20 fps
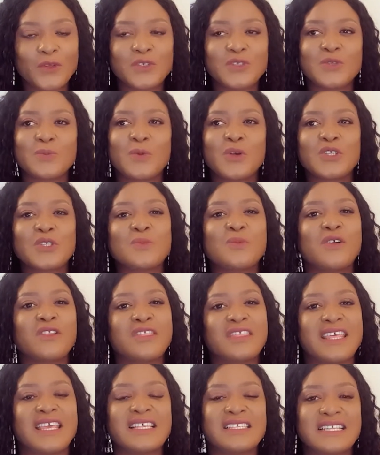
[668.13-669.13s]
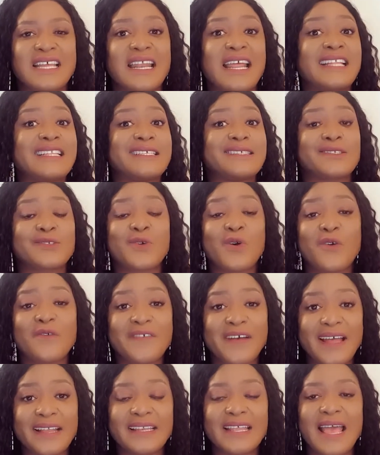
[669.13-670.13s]
Those small things that I
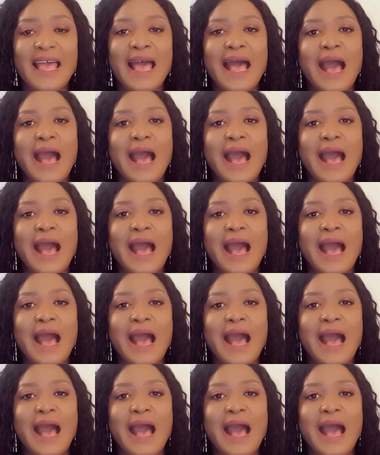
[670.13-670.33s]
discovered,